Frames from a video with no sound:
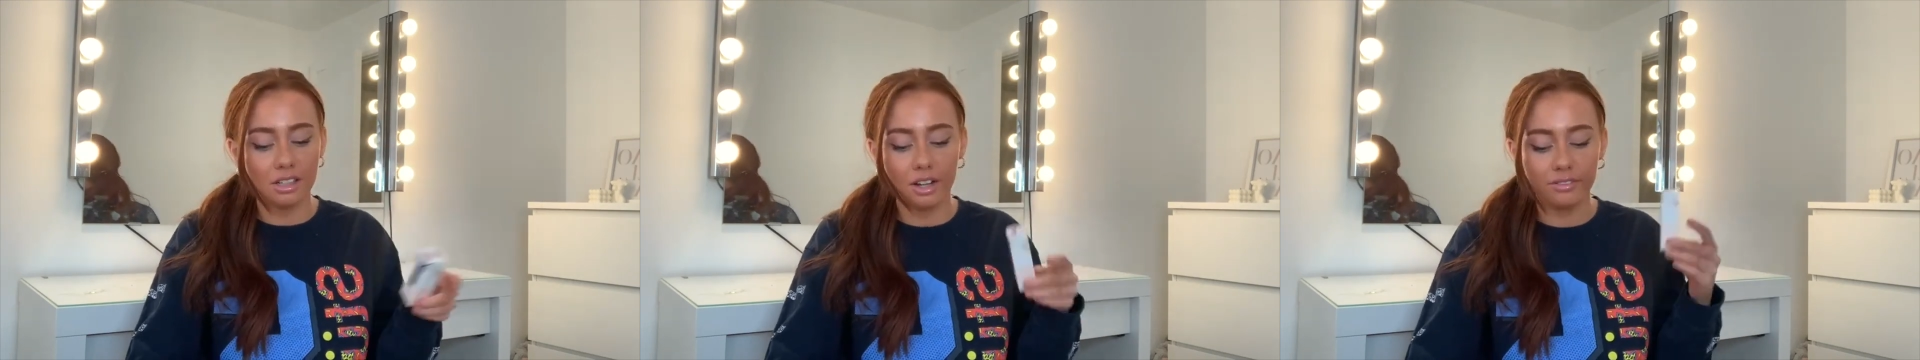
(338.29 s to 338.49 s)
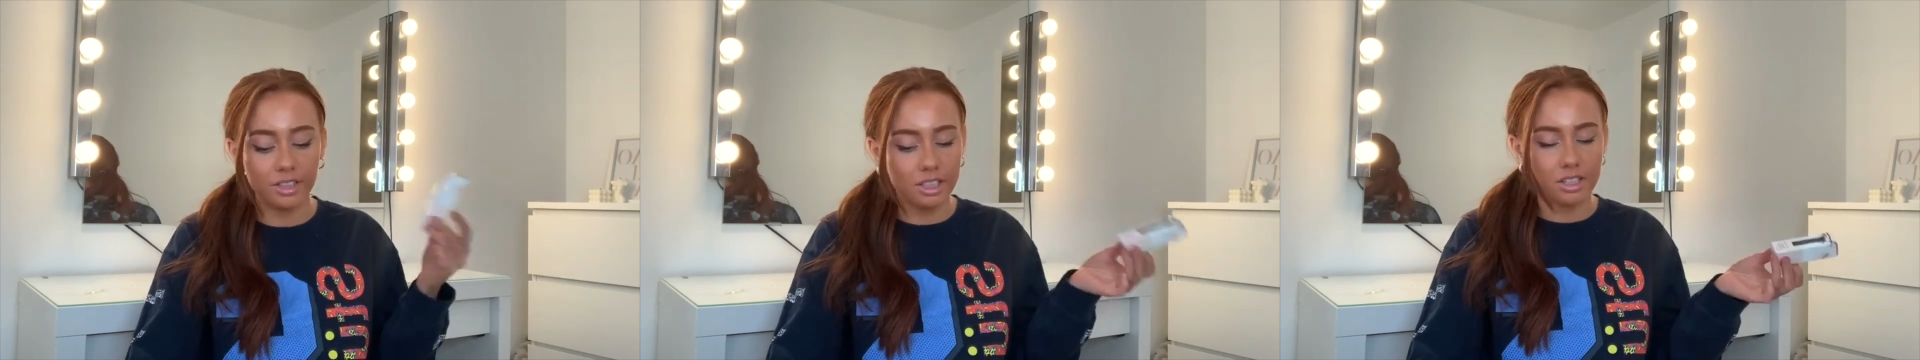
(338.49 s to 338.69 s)

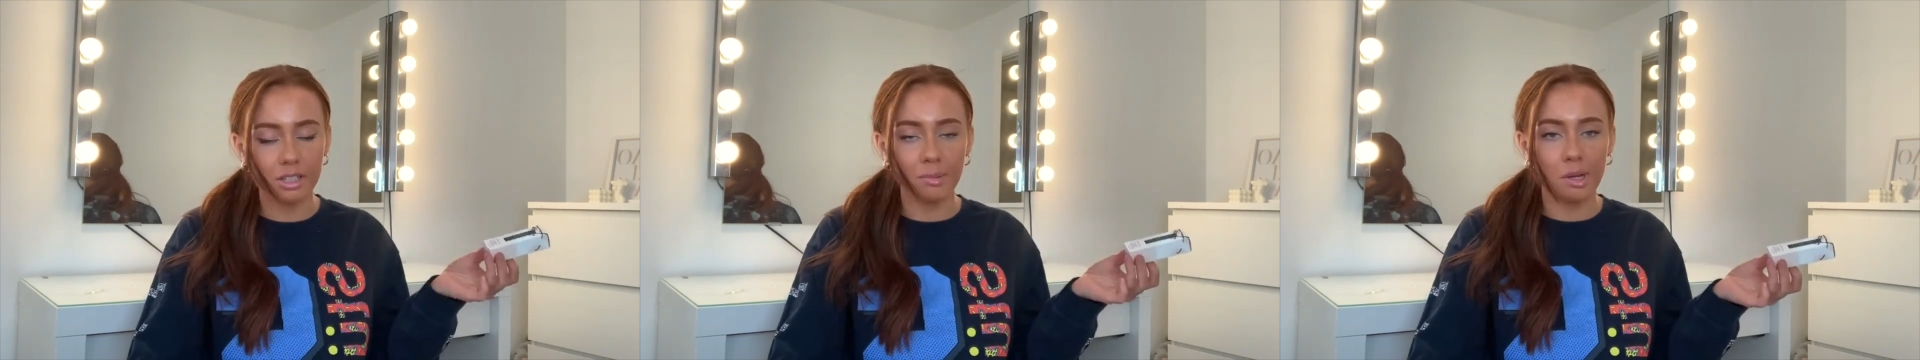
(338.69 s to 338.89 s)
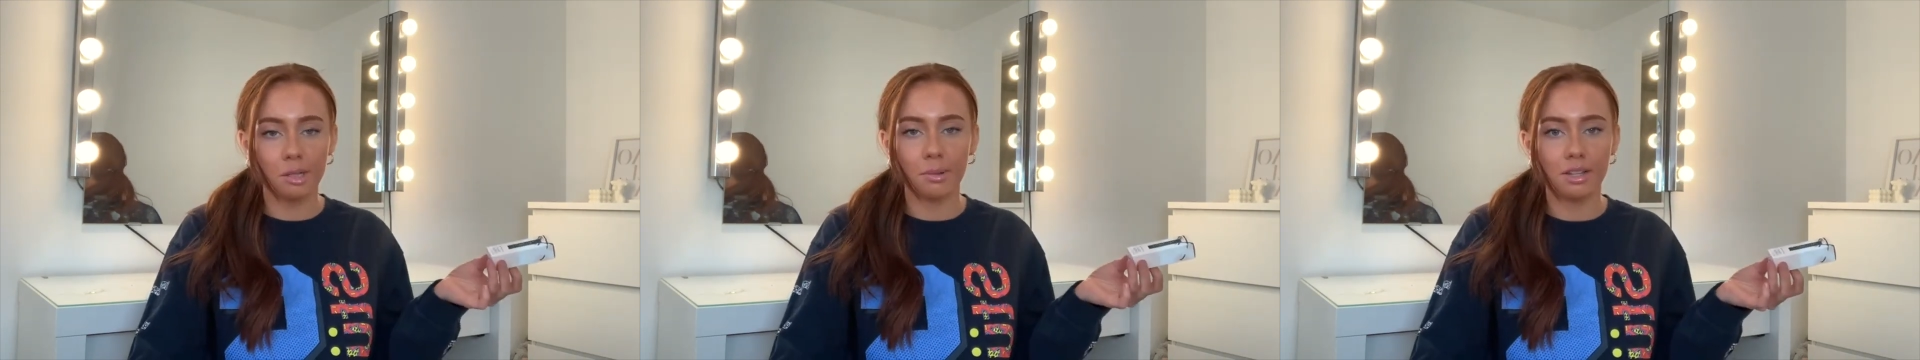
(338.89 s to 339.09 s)
I've literally
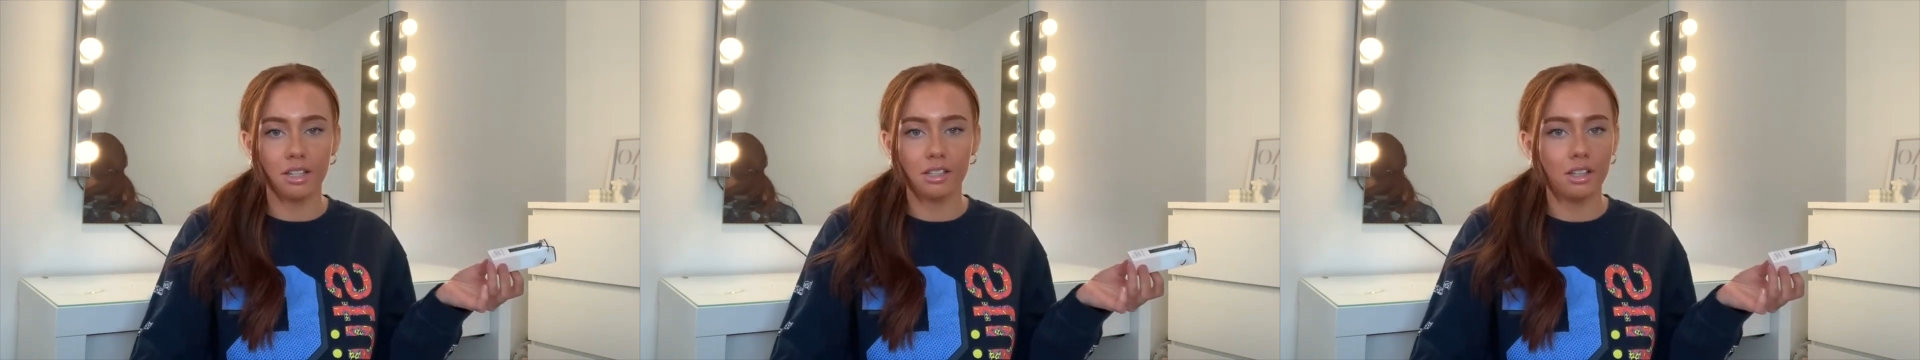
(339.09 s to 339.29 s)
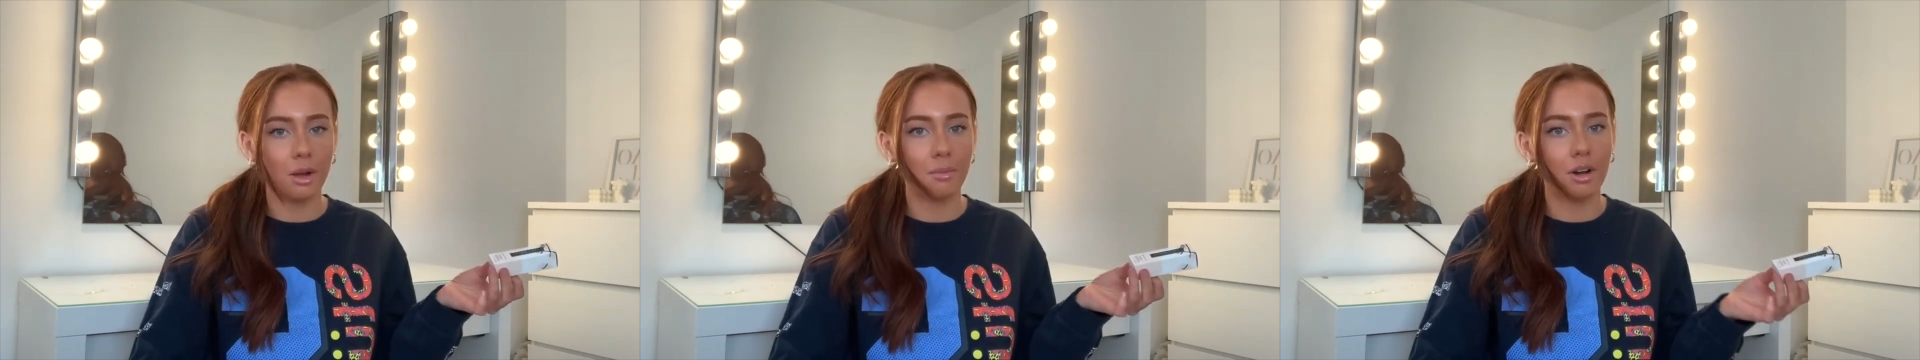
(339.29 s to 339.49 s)
spoke about this
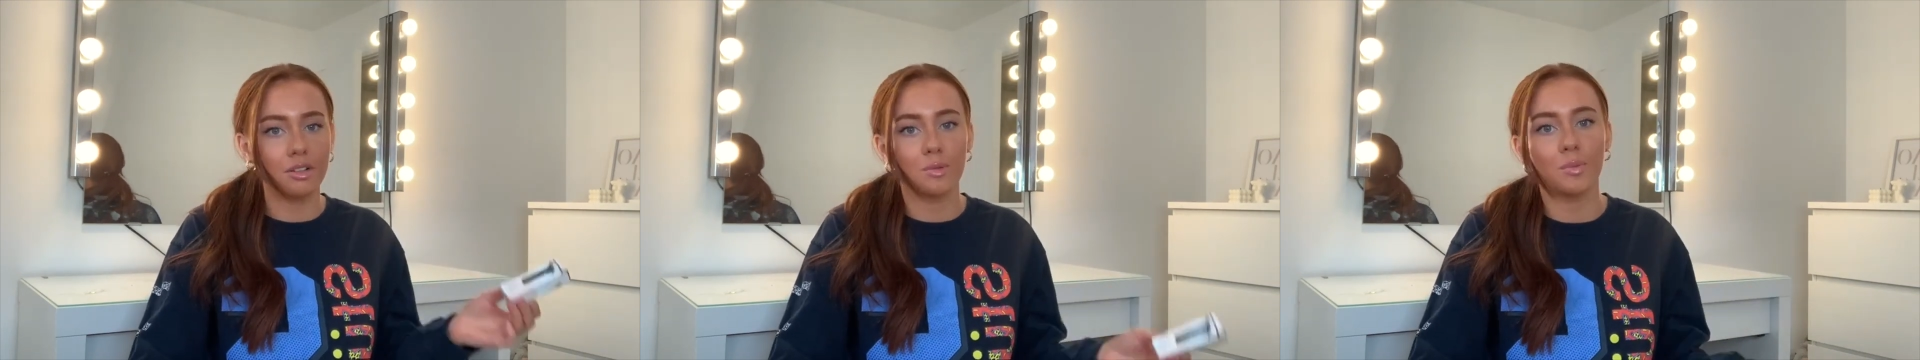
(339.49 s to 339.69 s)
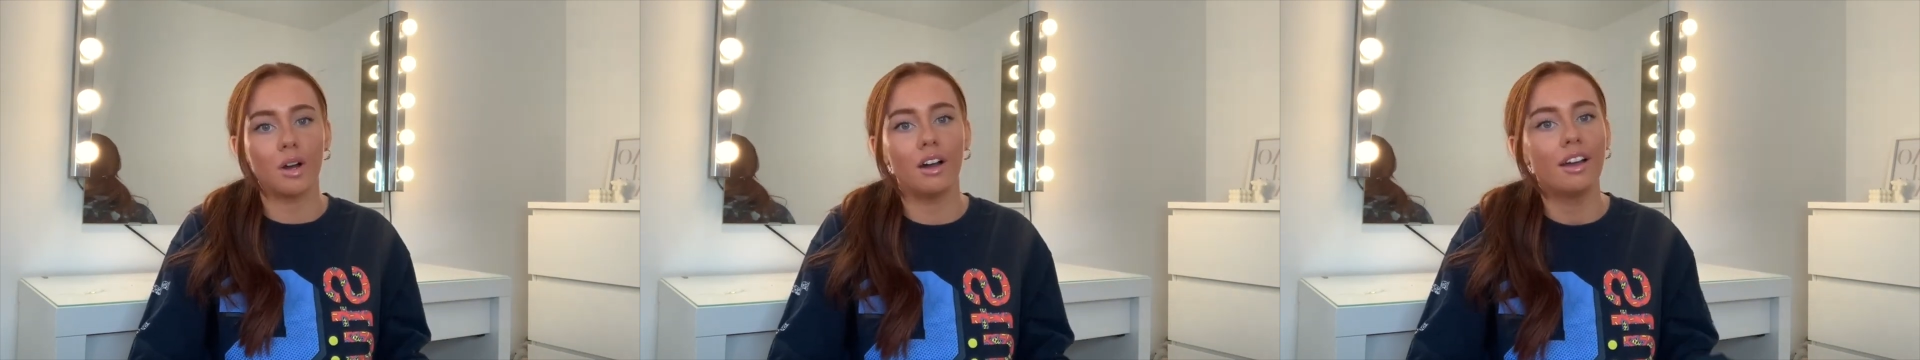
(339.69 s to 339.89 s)
so
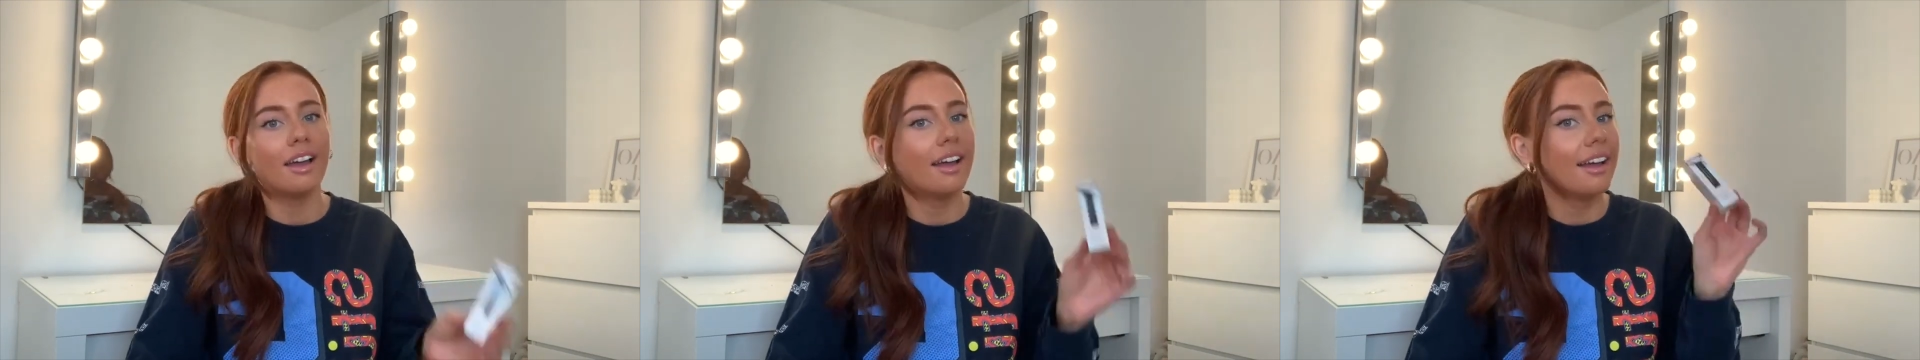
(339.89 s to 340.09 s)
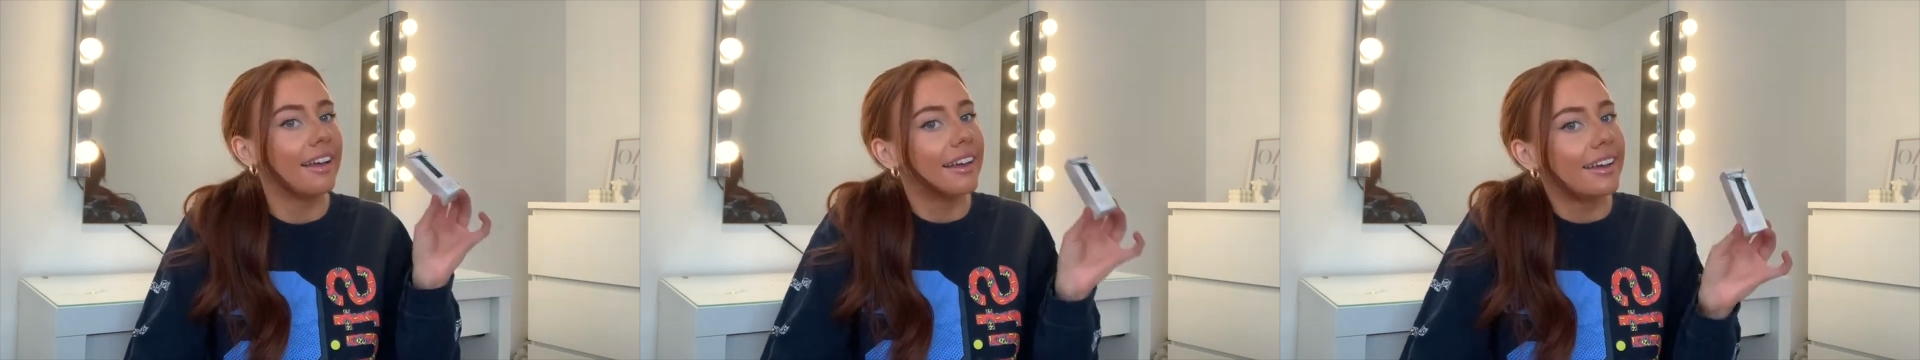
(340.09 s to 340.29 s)
much, but
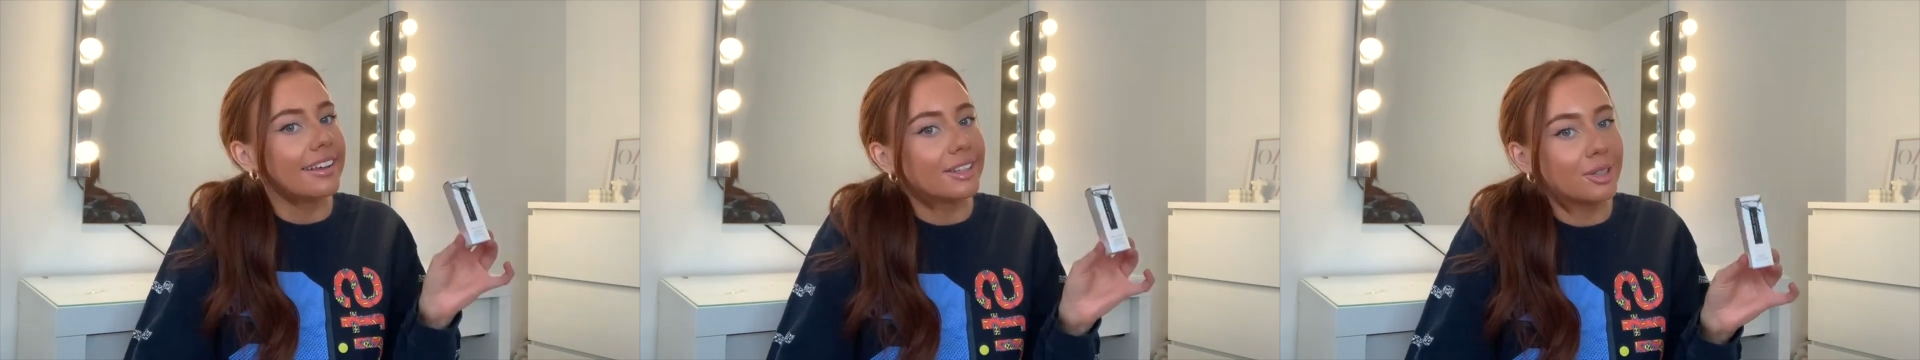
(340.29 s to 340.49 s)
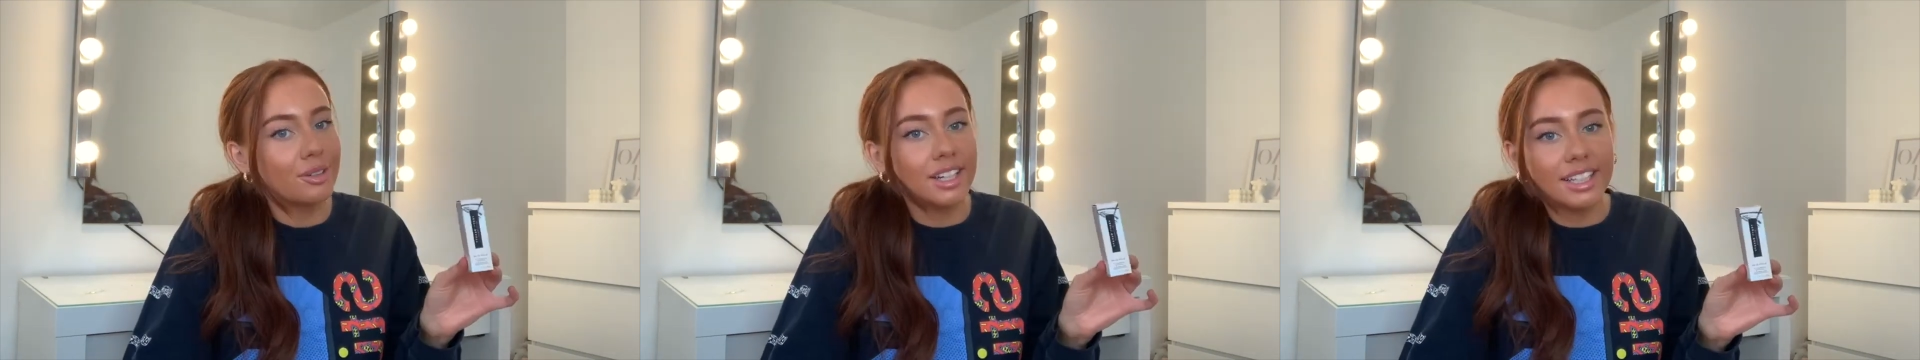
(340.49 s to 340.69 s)

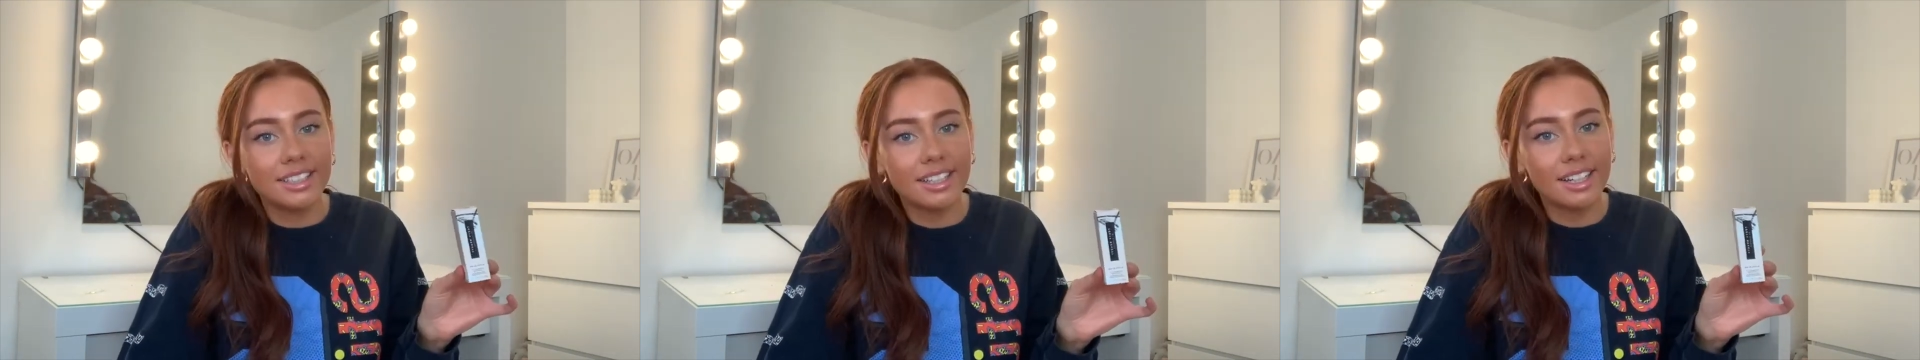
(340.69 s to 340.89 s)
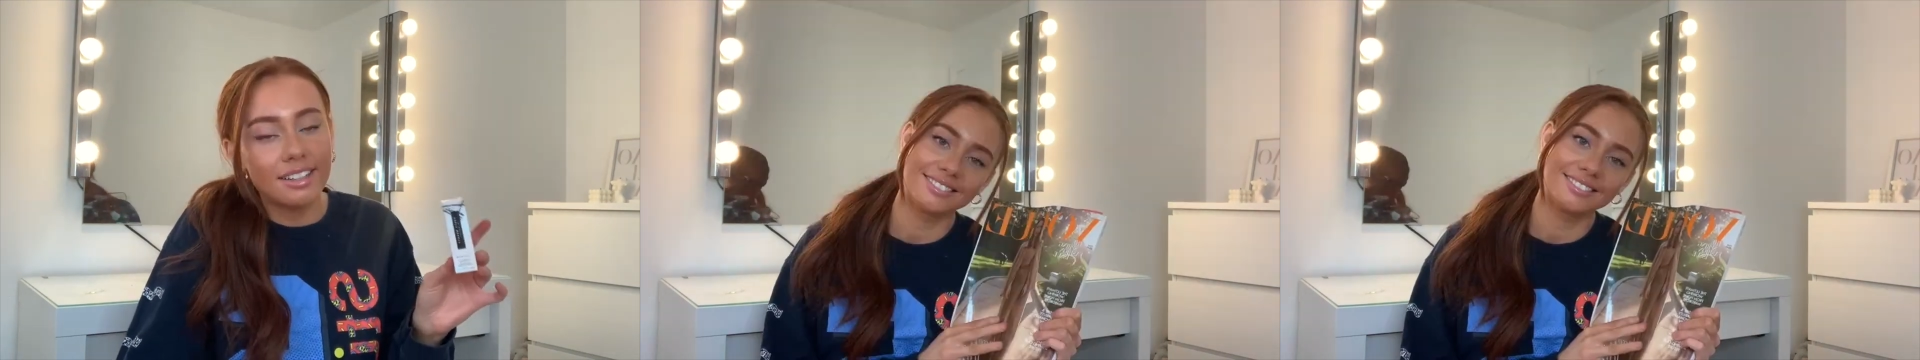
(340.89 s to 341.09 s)
you need
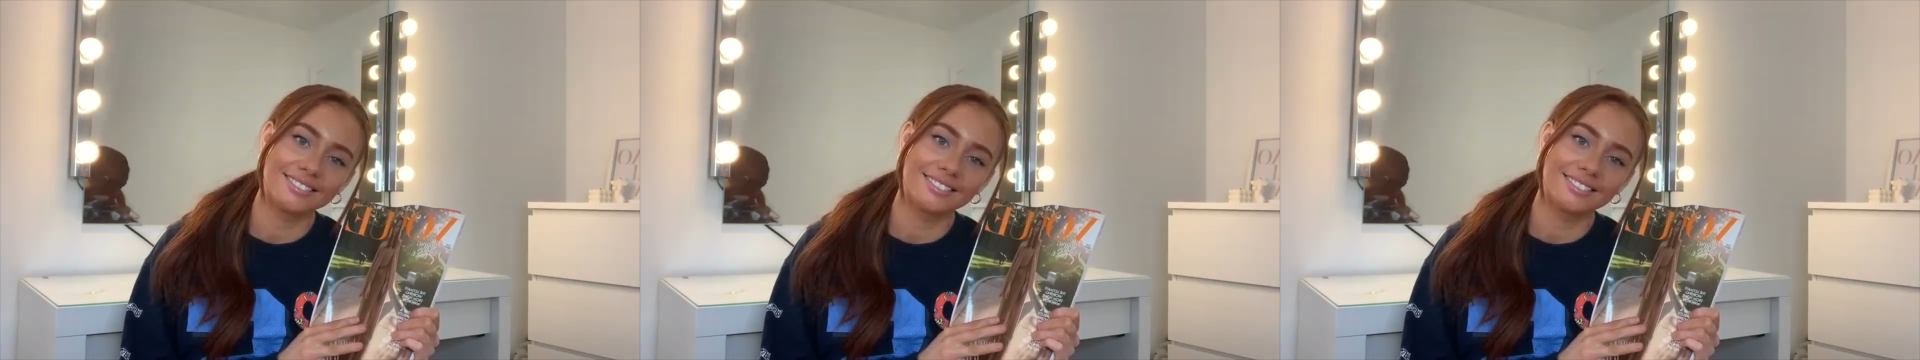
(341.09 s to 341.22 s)
it.